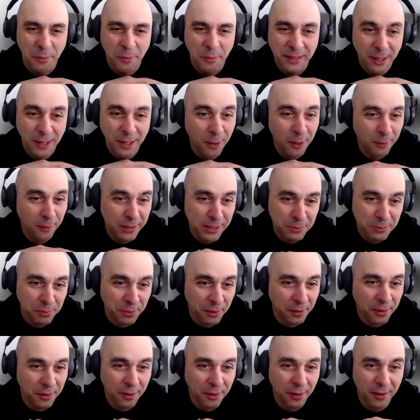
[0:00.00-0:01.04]
With all these
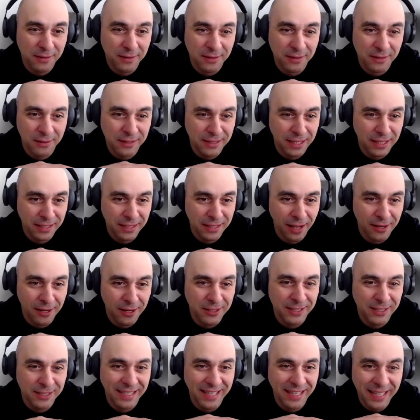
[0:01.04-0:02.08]
protocols, all these
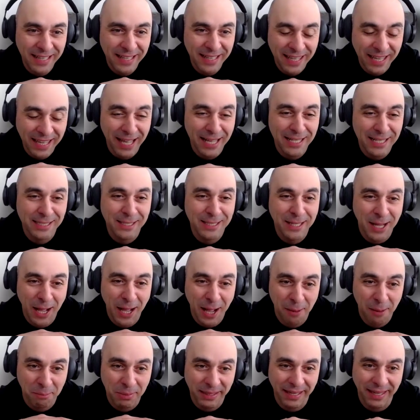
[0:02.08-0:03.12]
technologies, it gets
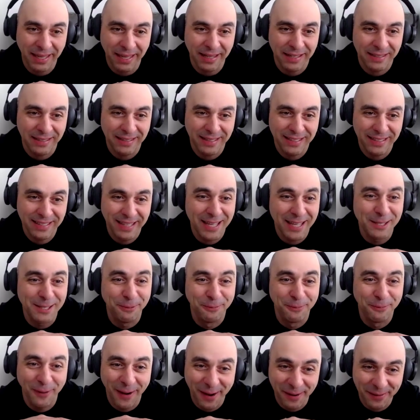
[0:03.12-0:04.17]
complicated. It gets
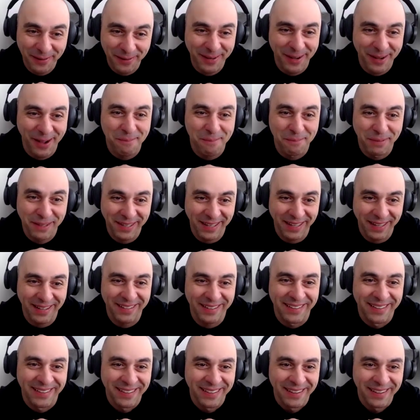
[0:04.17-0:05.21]
very
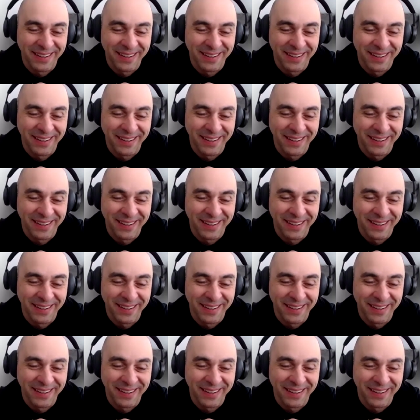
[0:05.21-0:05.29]
complicated.